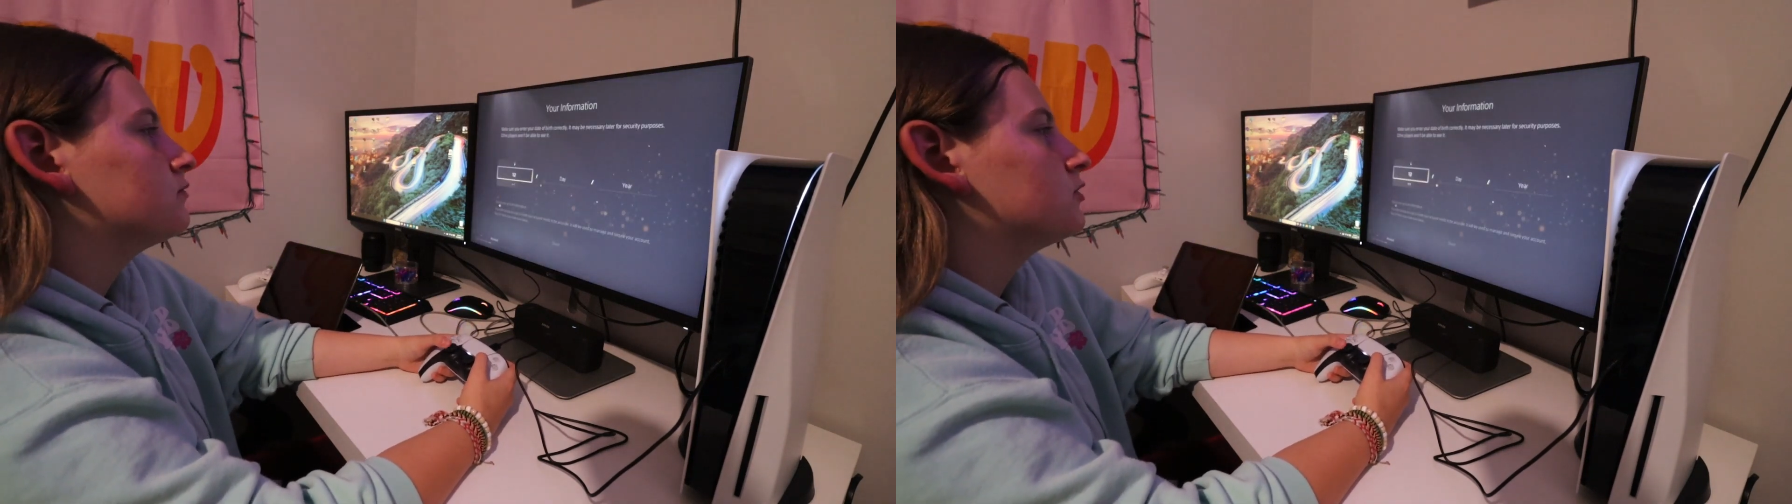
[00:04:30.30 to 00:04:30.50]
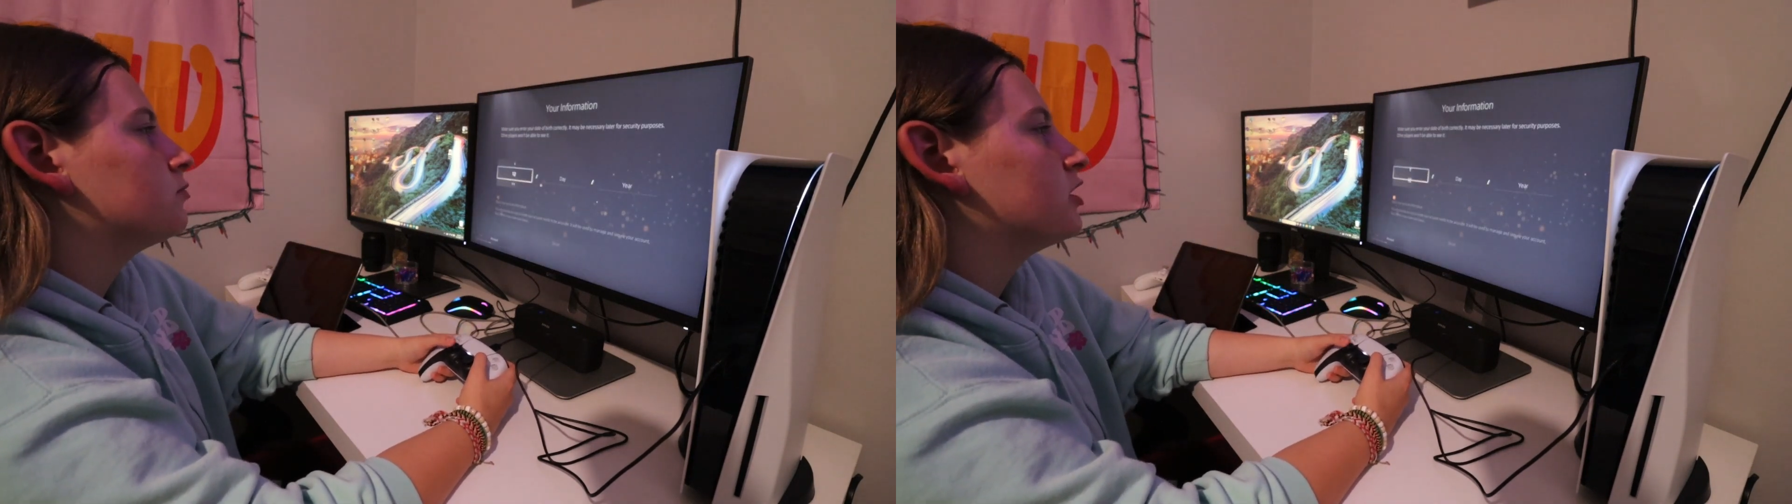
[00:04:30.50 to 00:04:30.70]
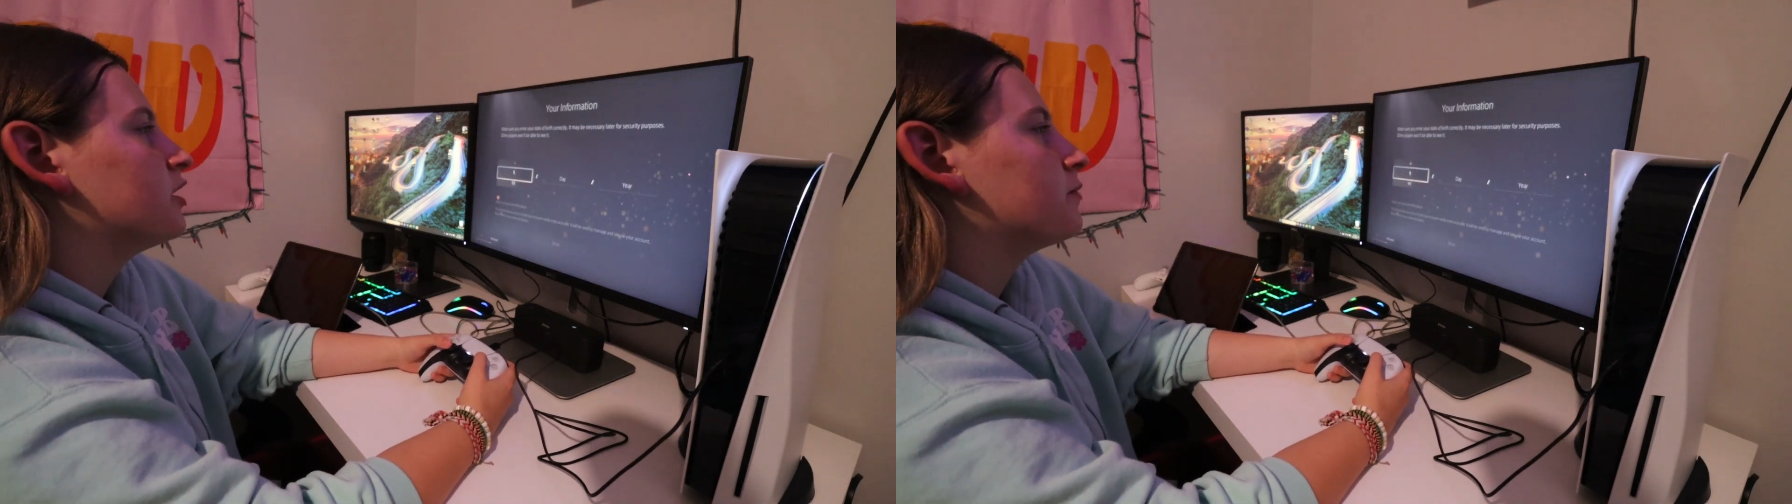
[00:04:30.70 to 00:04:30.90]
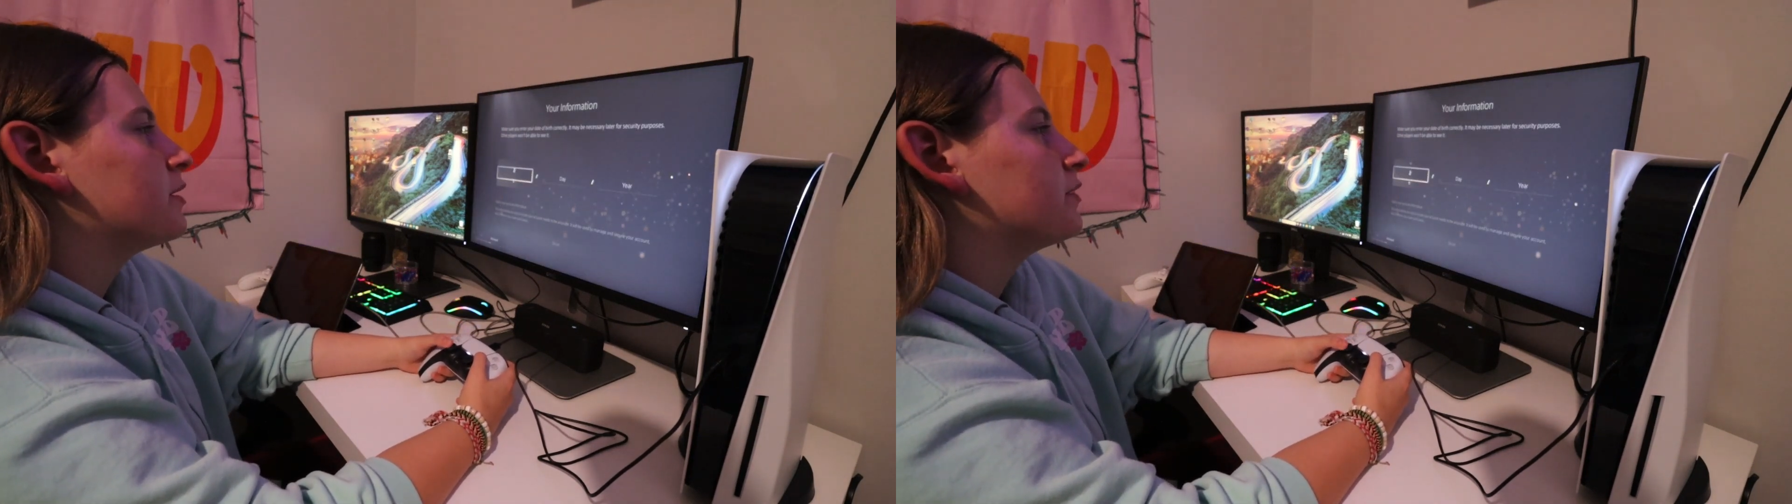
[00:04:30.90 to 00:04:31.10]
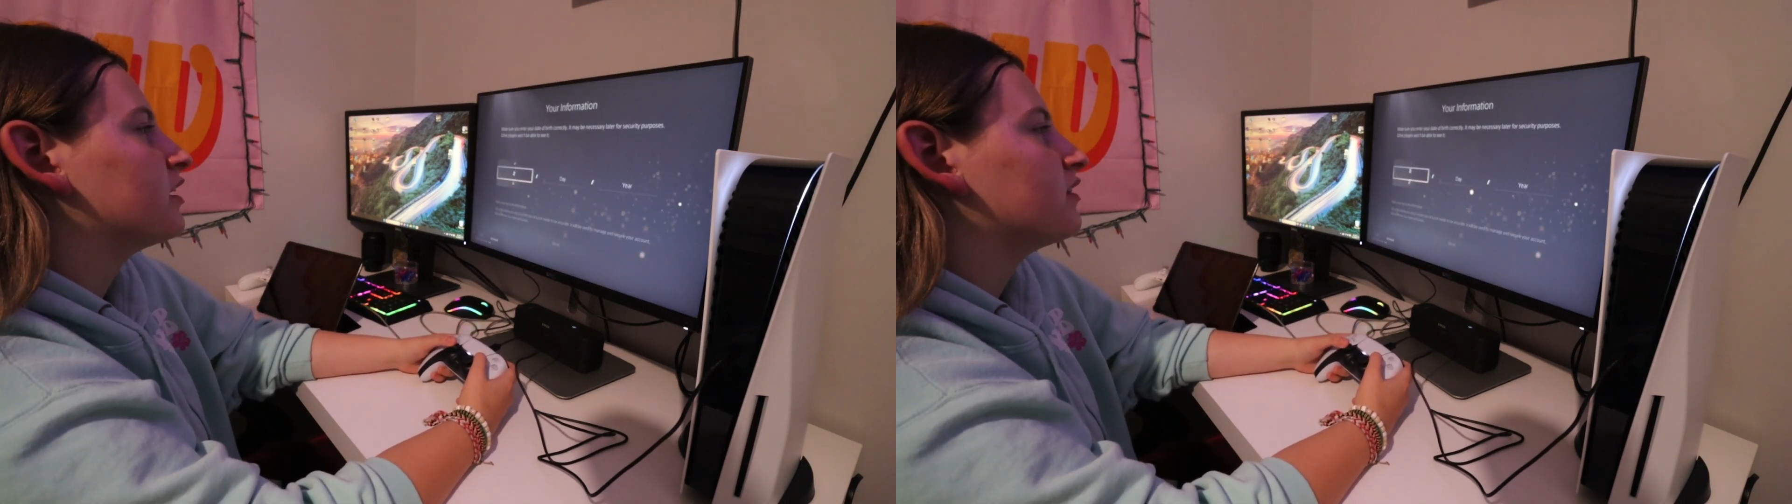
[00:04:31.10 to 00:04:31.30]
Just put in
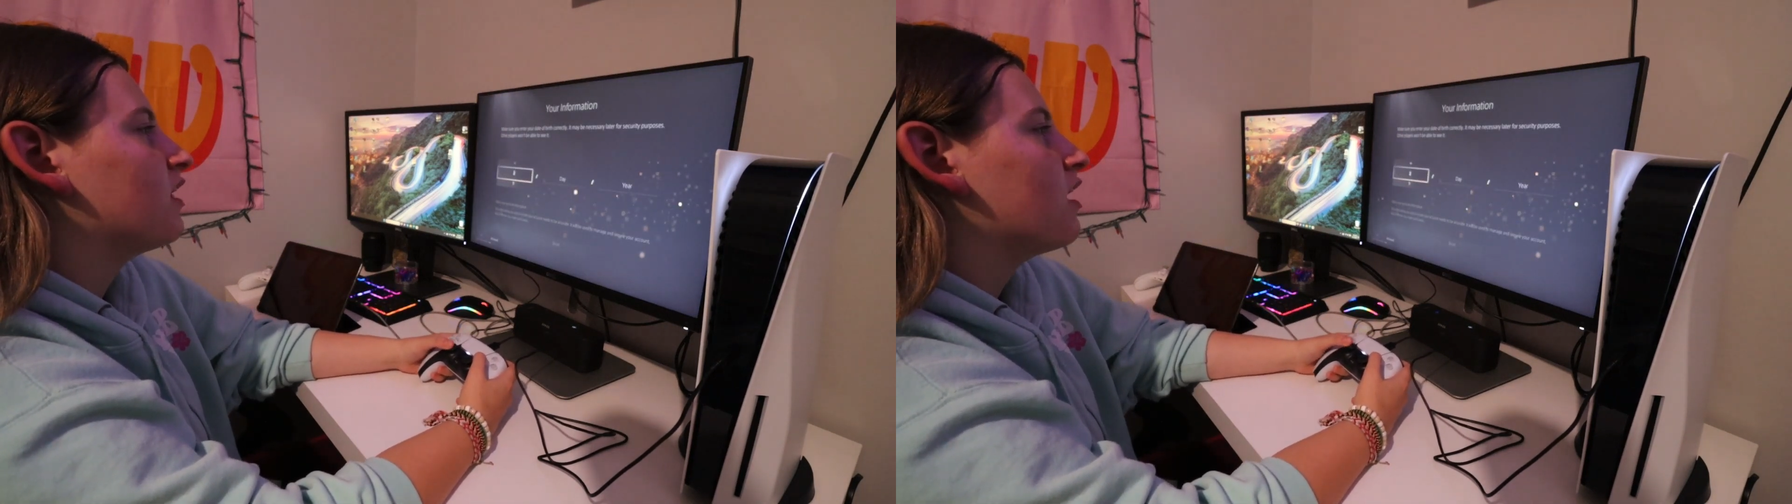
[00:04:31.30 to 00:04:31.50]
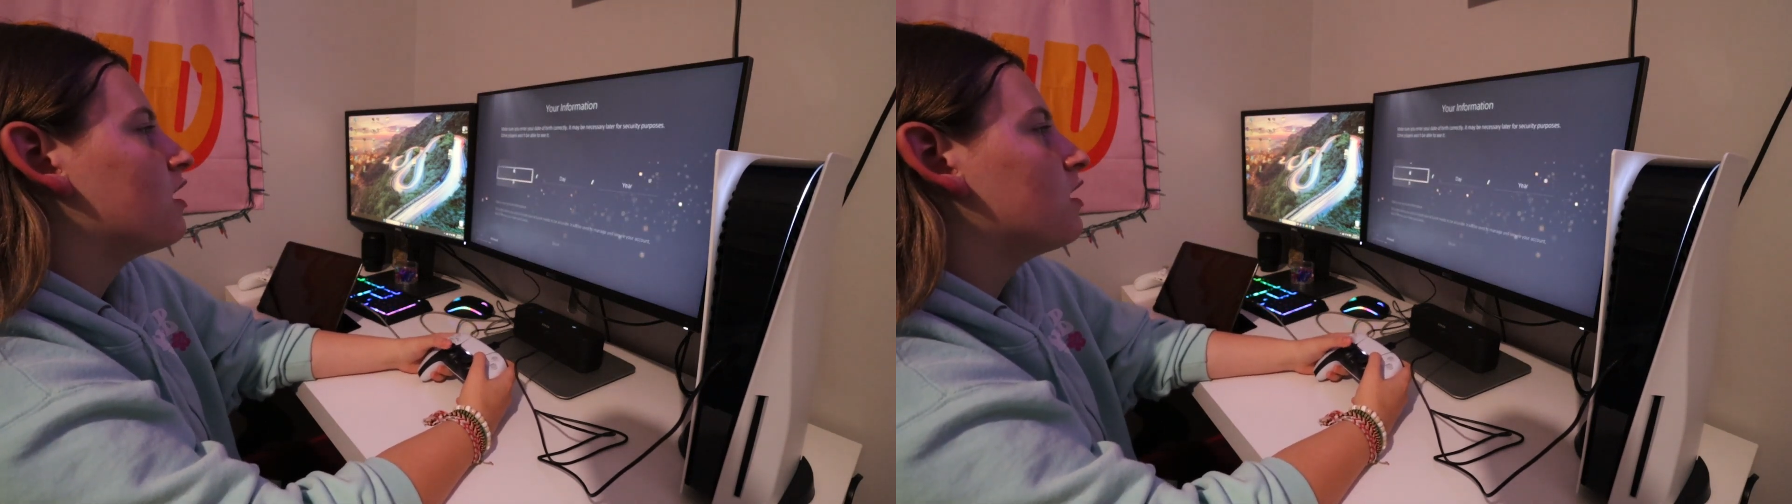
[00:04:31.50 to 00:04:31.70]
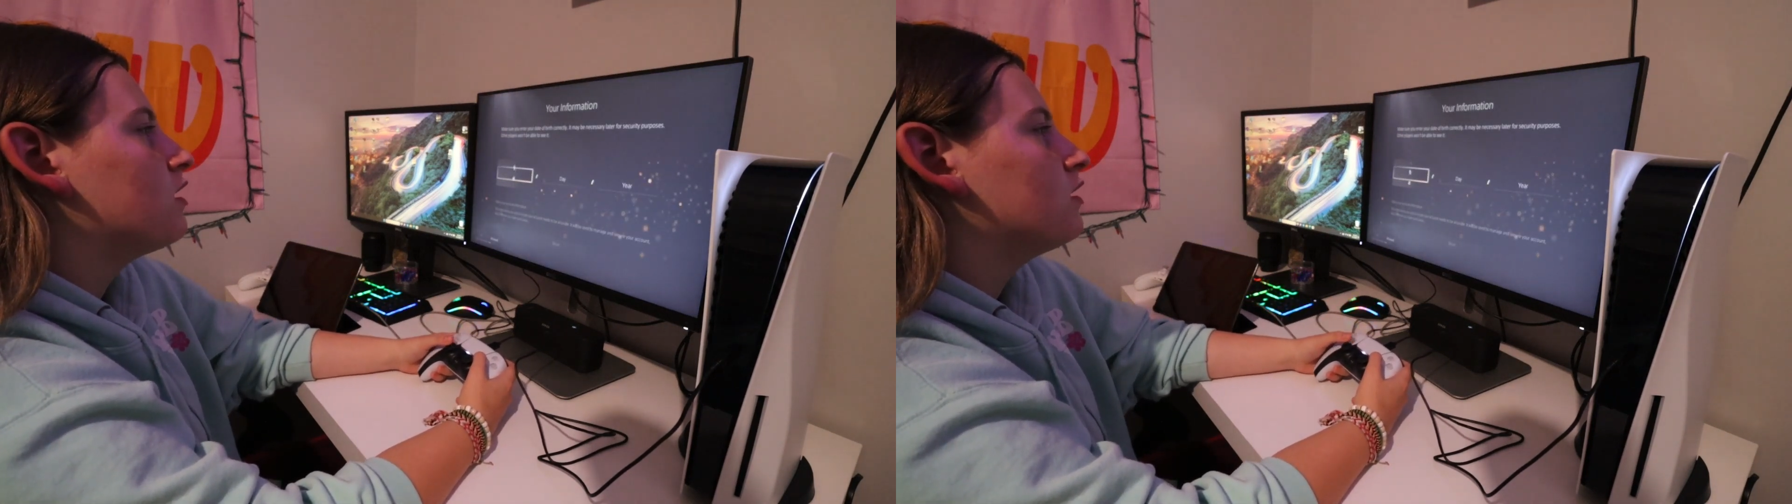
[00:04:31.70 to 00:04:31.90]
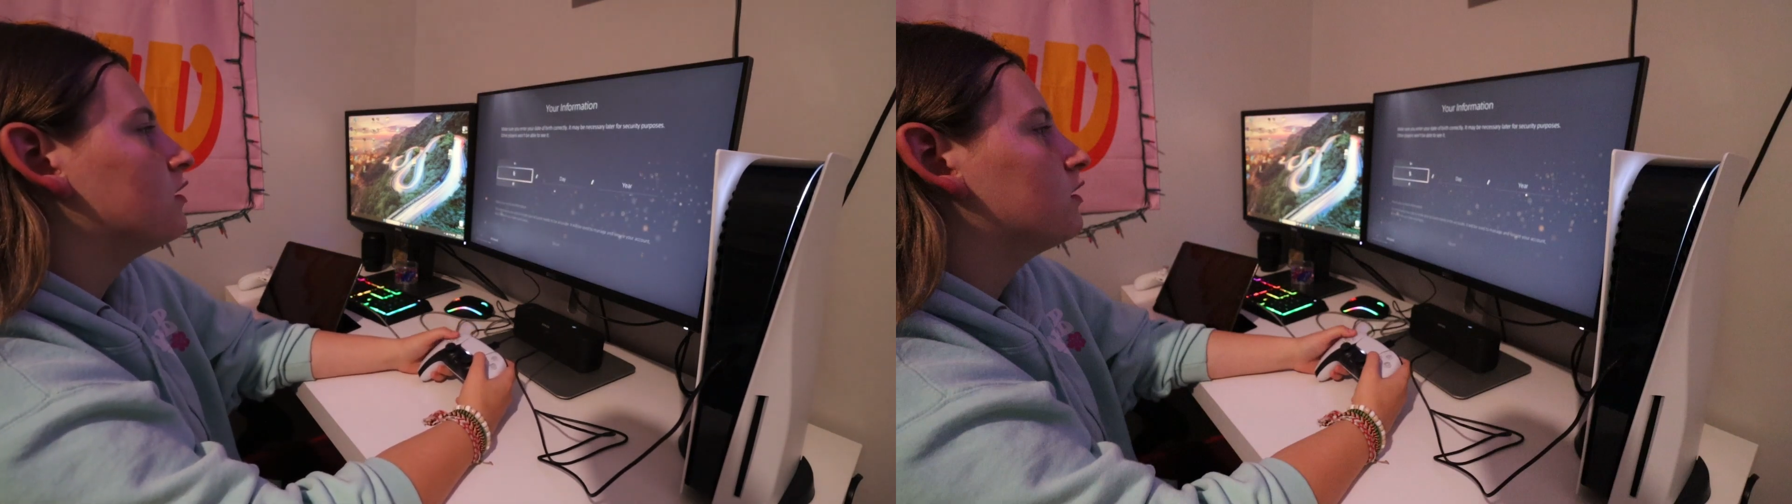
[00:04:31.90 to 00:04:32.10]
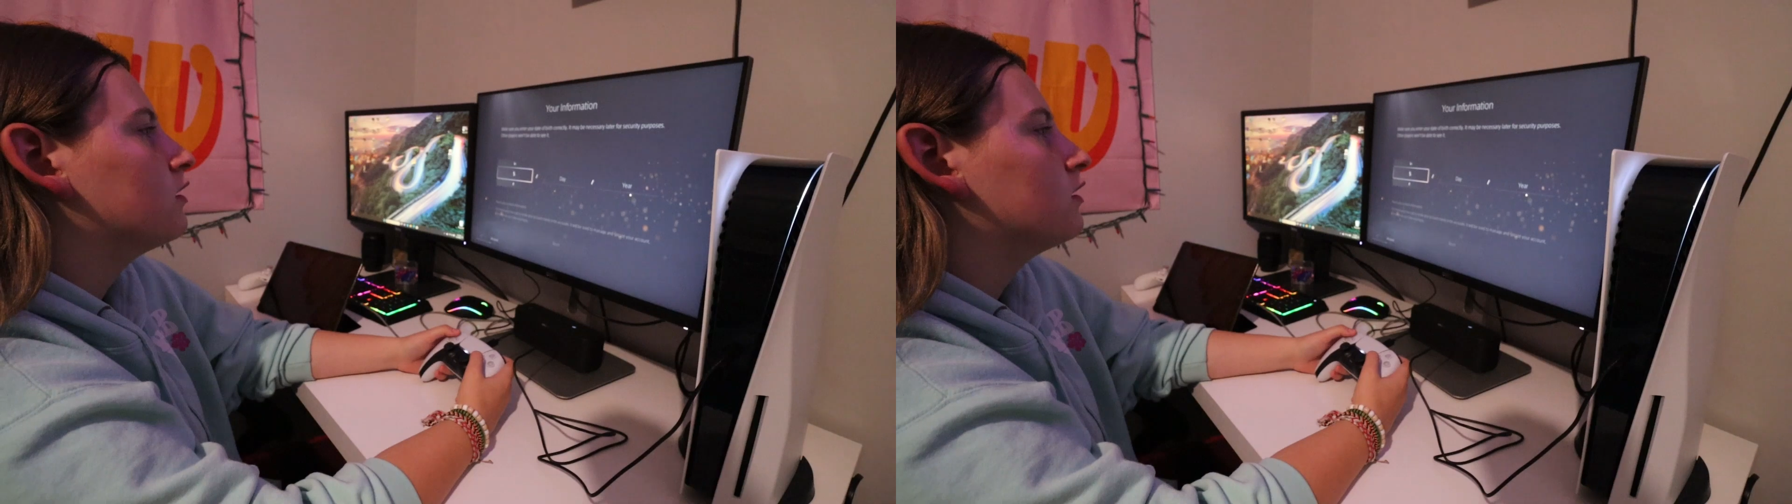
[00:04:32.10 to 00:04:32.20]
my birthday.